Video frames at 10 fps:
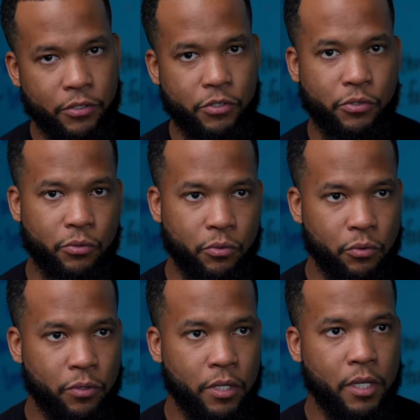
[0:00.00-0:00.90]

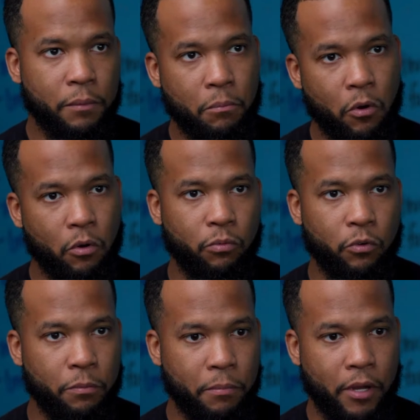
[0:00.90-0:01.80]
into more
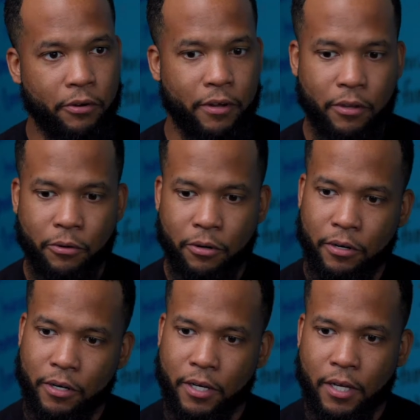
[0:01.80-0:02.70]
rudimentary or